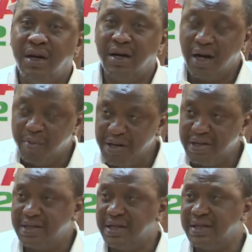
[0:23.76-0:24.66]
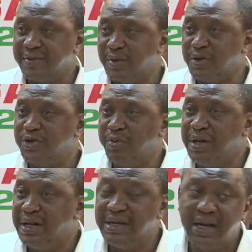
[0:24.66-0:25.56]
and our ministers have also
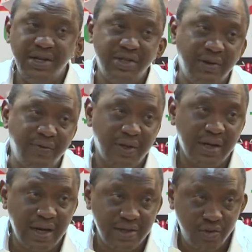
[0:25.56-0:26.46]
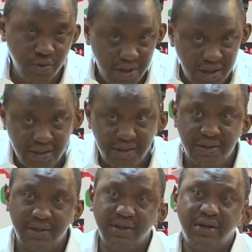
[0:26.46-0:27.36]
been engaging for the last 2
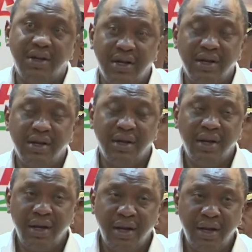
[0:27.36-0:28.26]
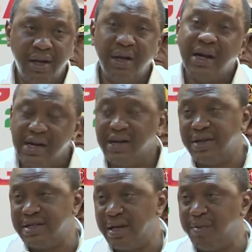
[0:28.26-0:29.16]
days in a clear
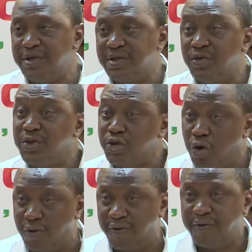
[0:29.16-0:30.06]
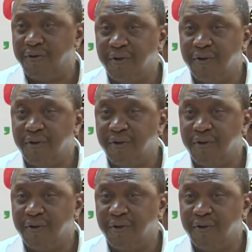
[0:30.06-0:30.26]
attempt to resolve